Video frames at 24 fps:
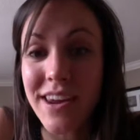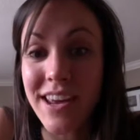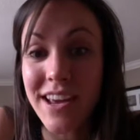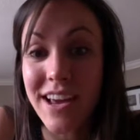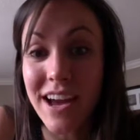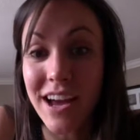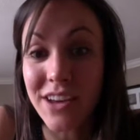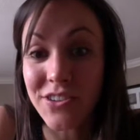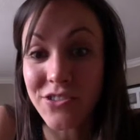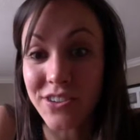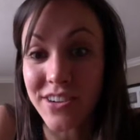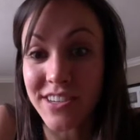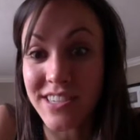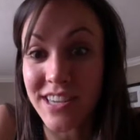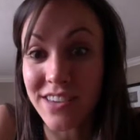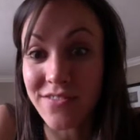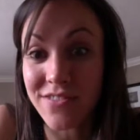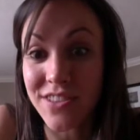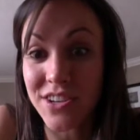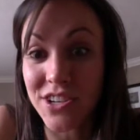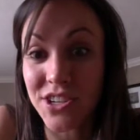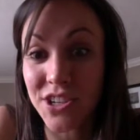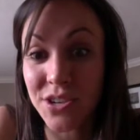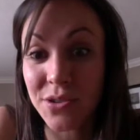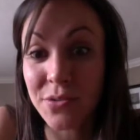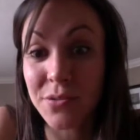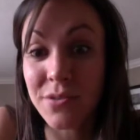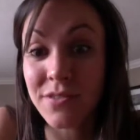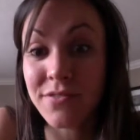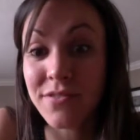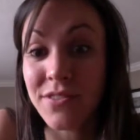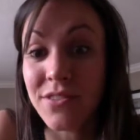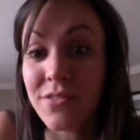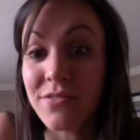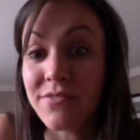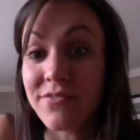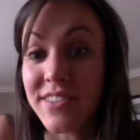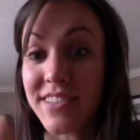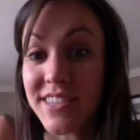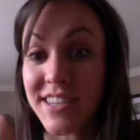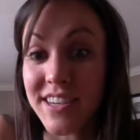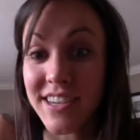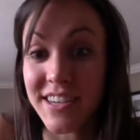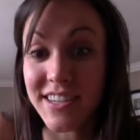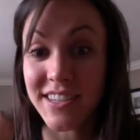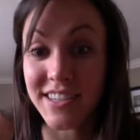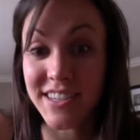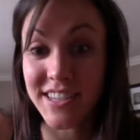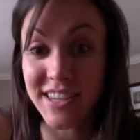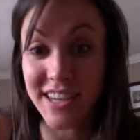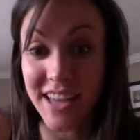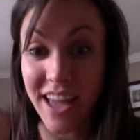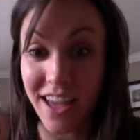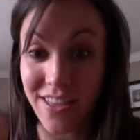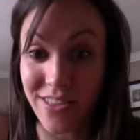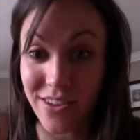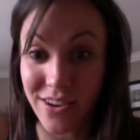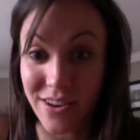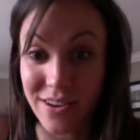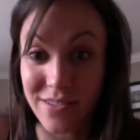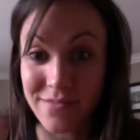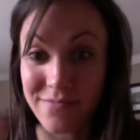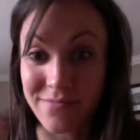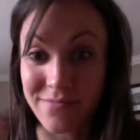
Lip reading: countries have the two of you visited together?